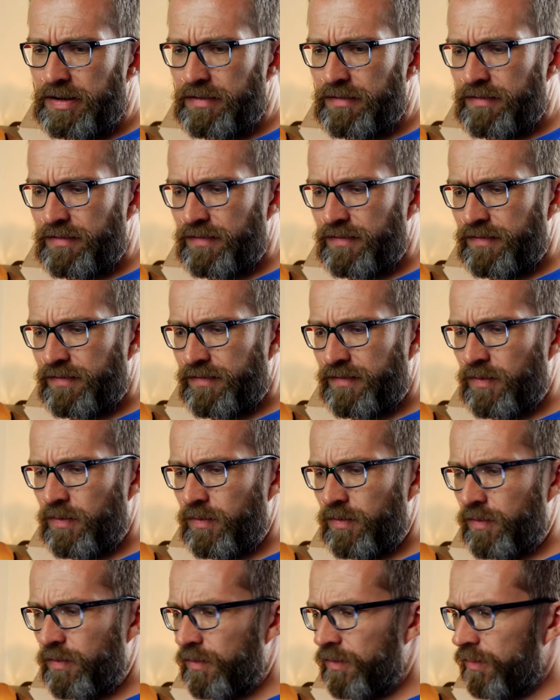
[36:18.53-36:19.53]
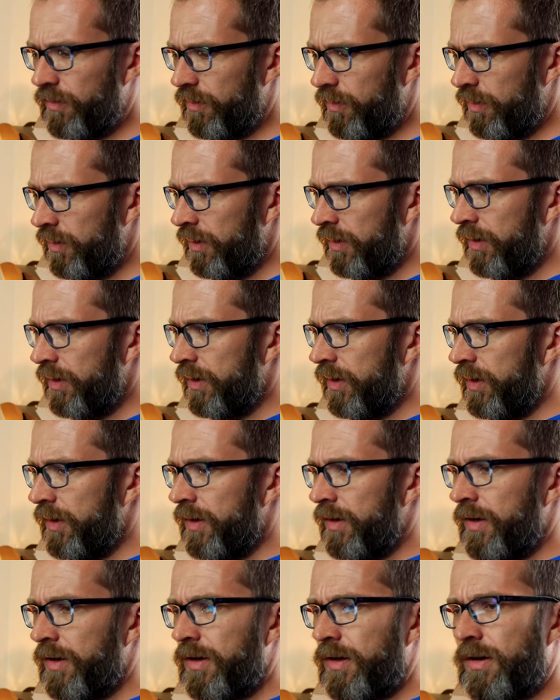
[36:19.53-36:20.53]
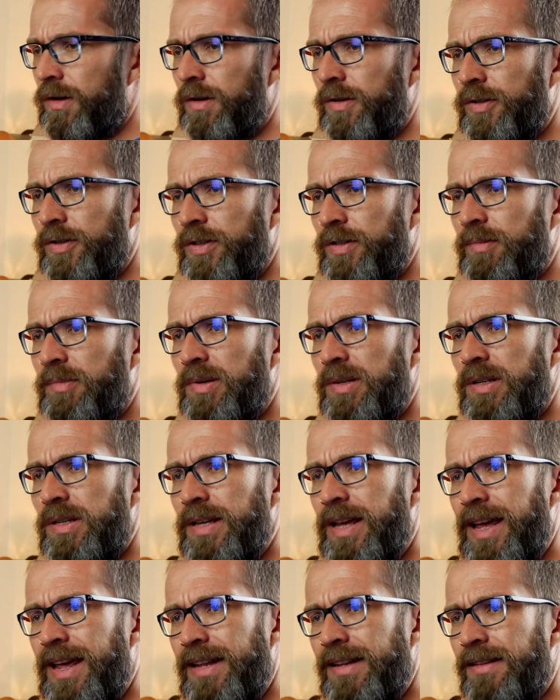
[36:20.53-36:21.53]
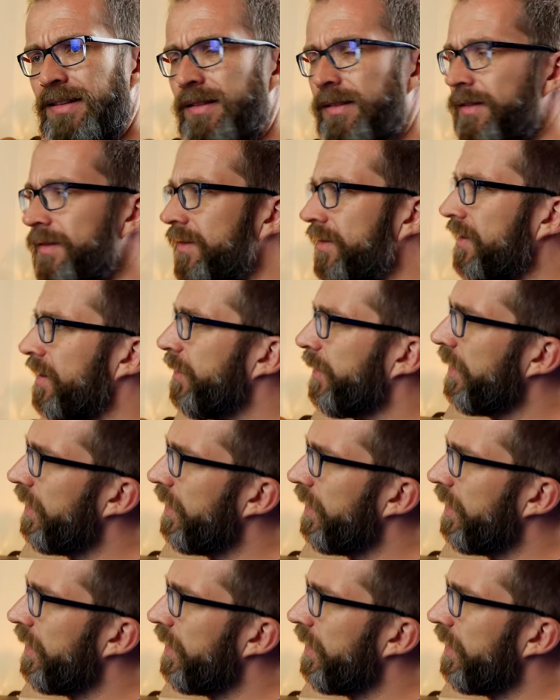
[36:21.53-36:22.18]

four RGB ends. I